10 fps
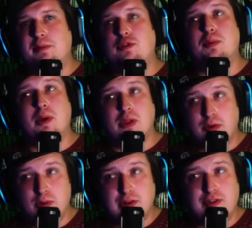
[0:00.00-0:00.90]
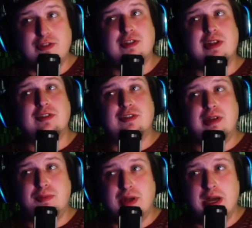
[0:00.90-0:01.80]
spoiler questions at the
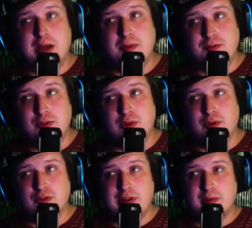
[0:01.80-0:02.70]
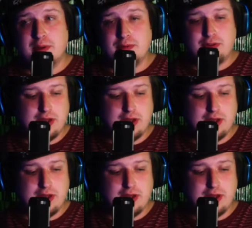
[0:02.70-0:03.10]
same time, if you understand what I'm saying